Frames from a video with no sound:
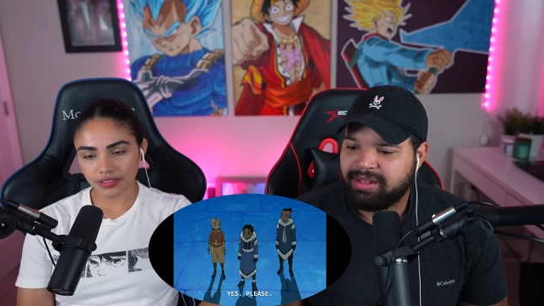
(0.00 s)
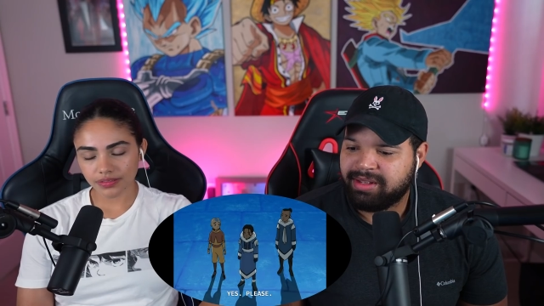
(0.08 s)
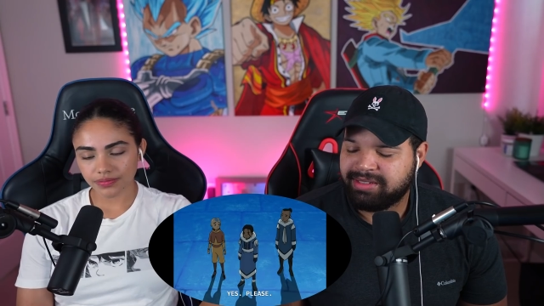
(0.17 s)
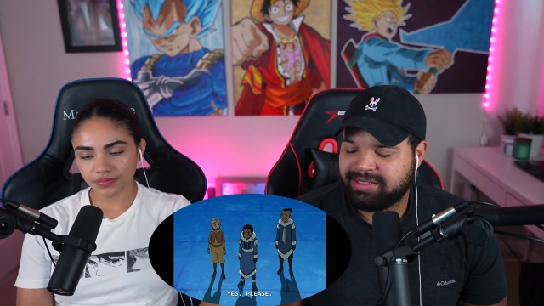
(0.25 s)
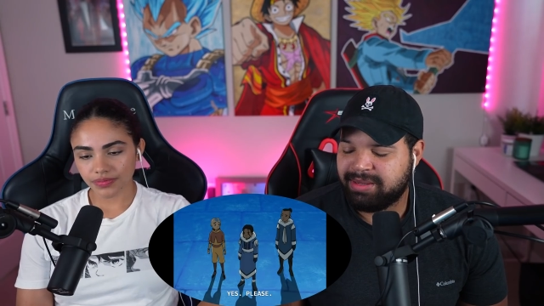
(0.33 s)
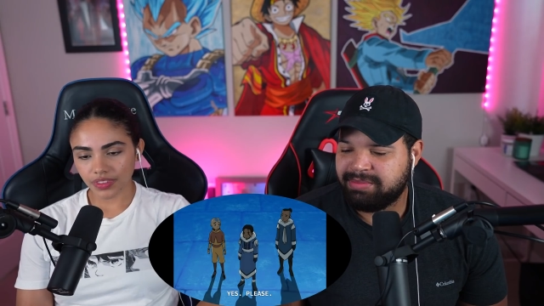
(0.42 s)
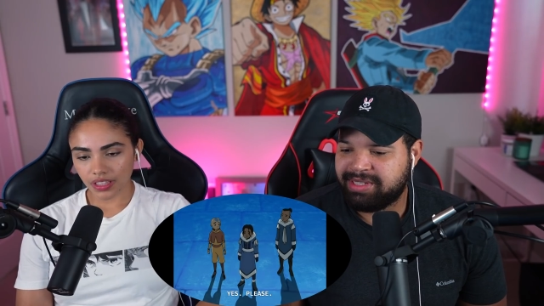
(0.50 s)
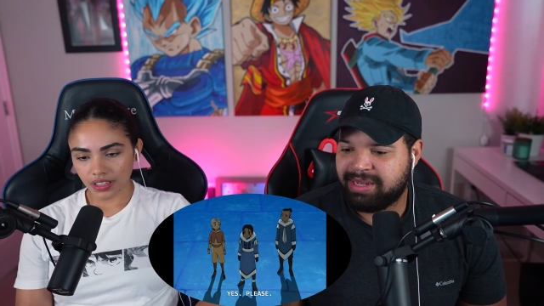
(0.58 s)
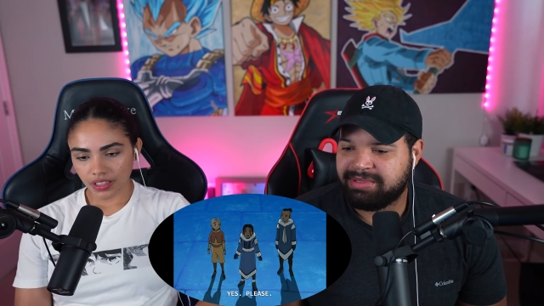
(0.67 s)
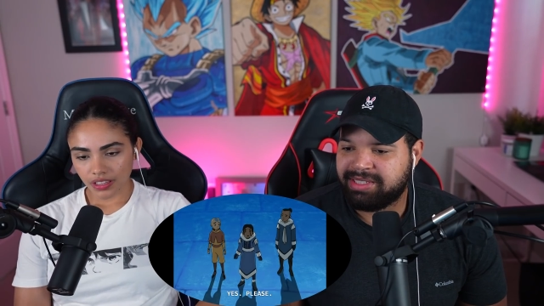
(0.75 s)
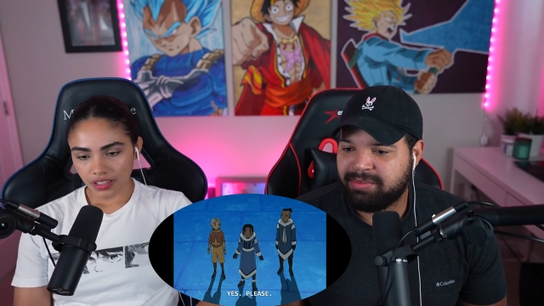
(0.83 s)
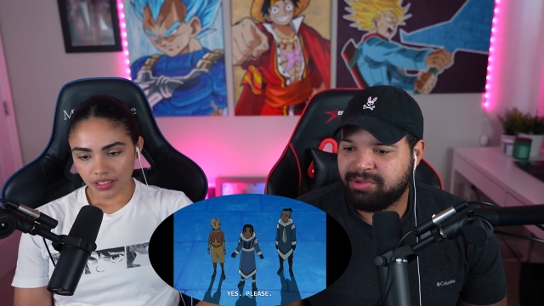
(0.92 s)
Speaker 1: Because
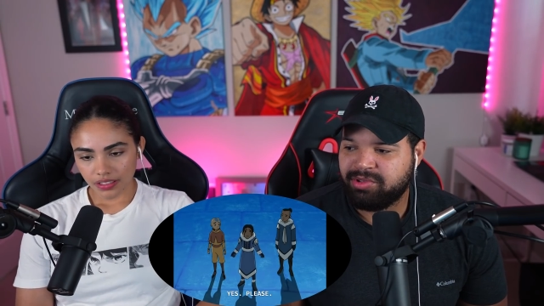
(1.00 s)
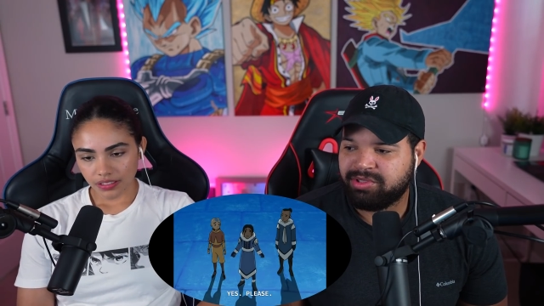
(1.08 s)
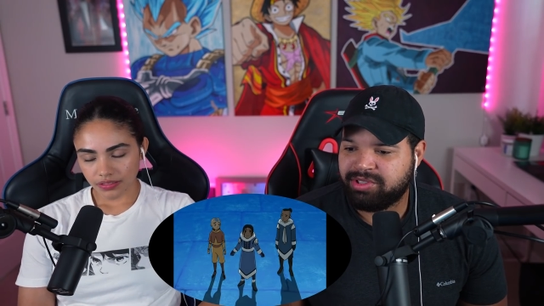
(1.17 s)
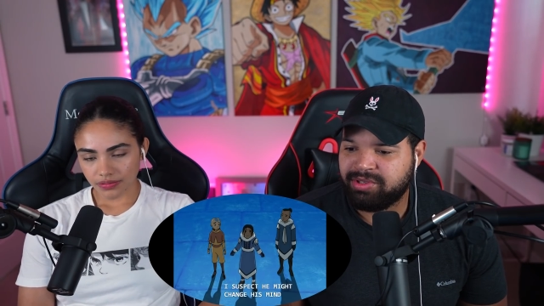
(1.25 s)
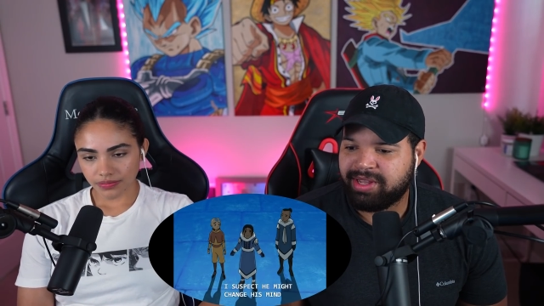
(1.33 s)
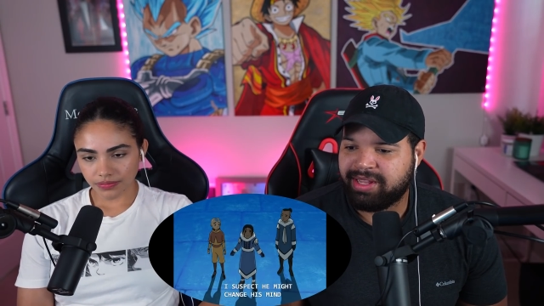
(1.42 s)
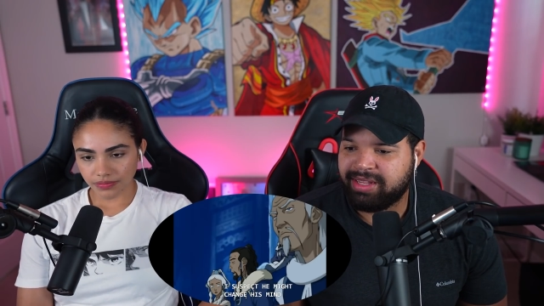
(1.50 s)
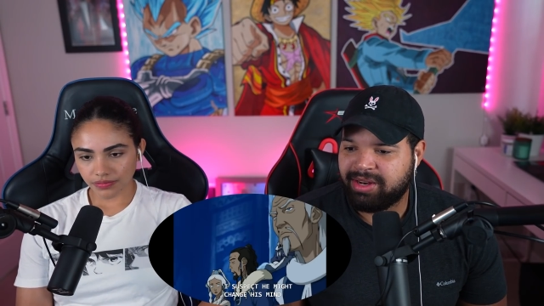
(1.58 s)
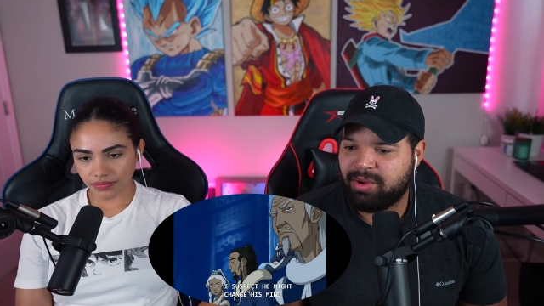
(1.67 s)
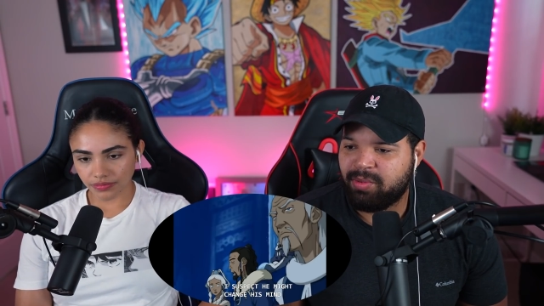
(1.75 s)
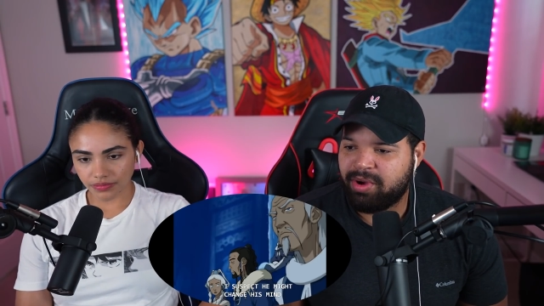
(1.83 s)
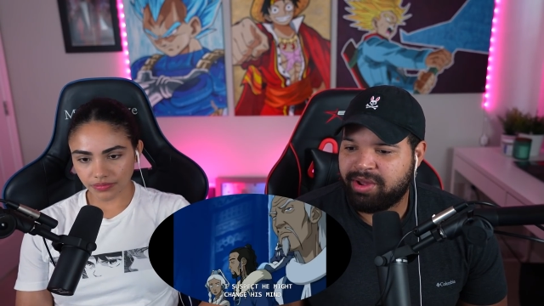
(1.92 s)
sometimes some dudes do that. They
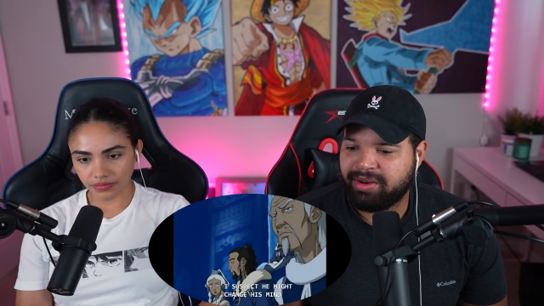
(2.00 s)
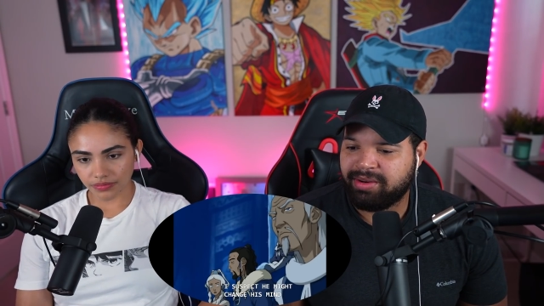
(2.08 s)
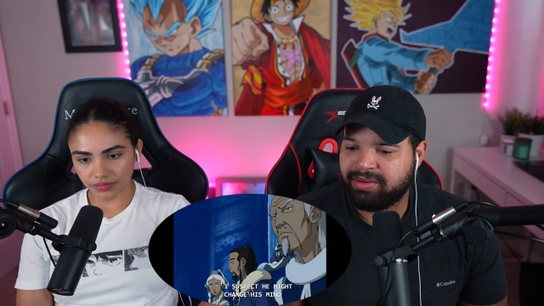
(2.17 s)
don't want